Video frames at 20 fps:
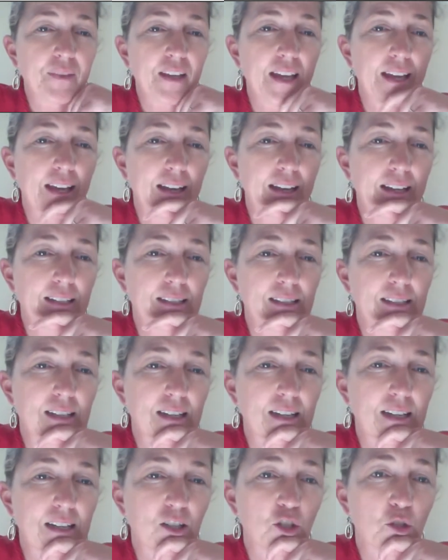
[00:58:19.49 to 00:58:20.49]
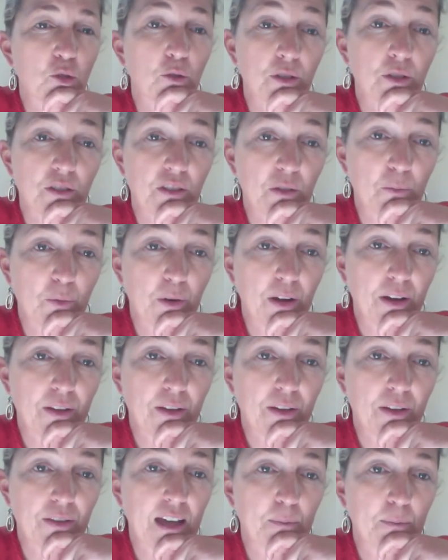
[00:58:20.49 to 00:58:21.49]
And shortness of
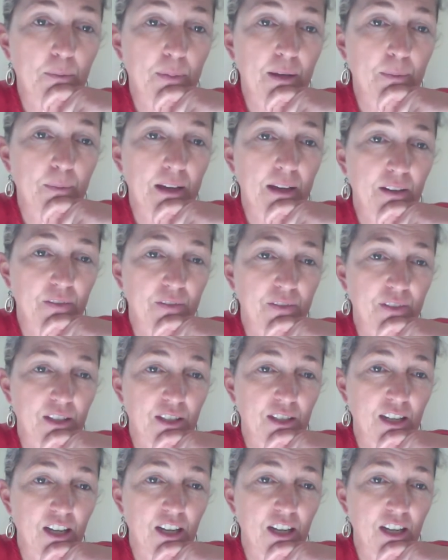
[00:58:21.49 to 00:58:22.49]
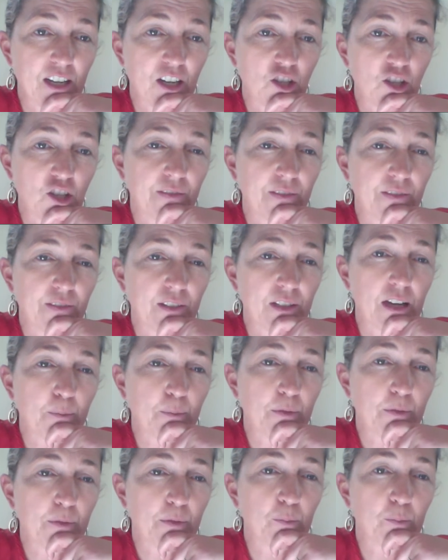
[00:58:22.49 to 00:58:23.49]
breath can be a manifestation of a
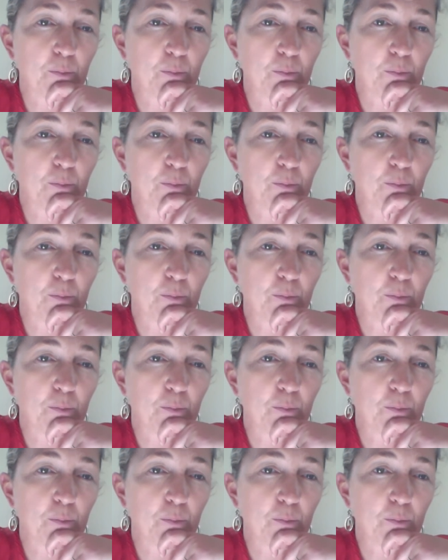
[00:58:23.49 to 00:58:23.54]
type of